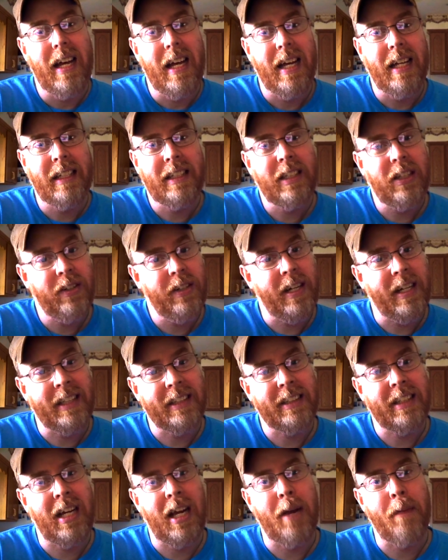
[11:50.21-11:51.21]
until
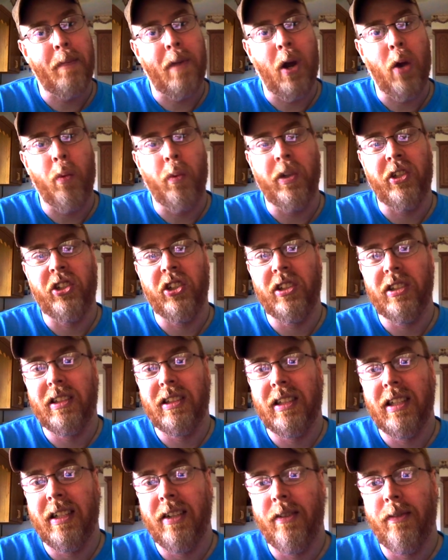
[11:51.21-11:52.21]
next time, my
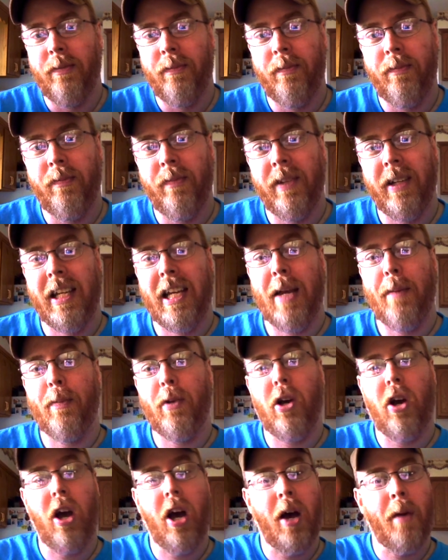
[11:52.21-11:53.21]
witches, keep
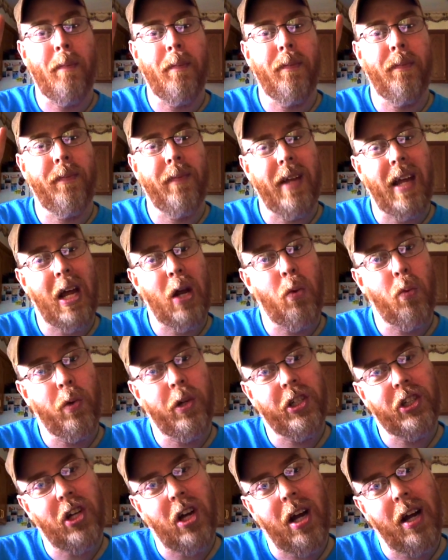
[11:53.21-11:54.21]
calm and
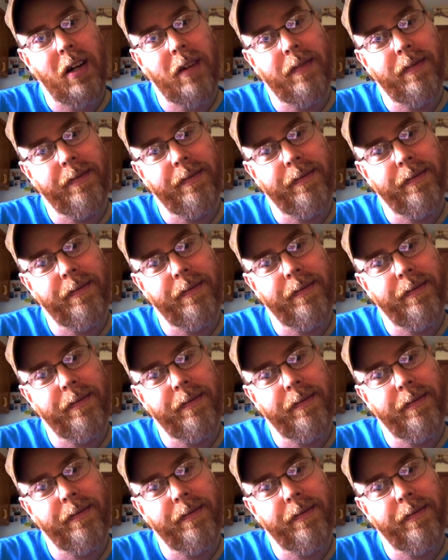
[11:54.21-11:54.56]
witch on.